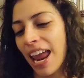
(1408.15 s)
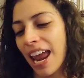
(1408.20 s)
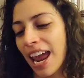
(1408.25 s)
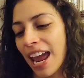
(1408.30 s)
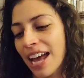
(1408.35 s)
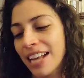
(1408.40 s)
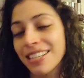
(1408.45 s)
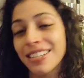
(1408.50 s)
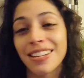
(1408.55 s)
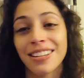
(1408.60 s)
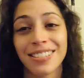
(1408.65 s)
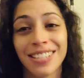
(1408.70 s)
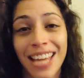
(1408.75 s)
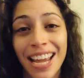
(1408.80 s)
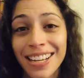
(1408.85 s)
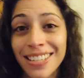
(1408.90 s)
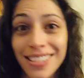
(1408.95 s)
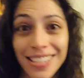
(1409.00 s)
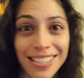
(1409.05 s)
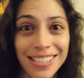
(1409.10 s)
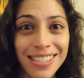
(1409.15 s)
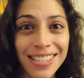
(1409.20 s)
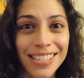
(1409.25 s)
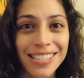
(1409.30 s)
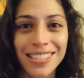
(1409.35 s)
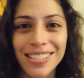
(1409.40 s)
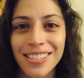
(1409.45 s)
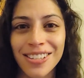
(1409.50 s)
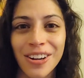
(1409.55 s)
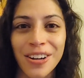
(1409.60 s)
and
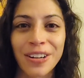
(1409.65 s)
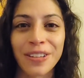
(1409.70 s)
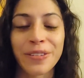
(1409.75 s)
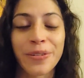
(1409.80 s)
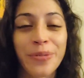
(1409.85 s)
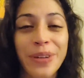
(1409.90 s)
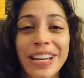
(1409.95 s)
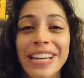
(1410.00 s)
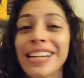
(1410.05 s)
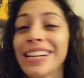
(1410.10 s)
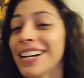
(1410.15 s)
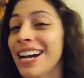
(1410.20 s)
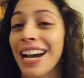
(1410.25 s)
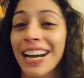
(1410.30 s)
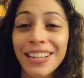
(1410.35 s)
Texas is on the way.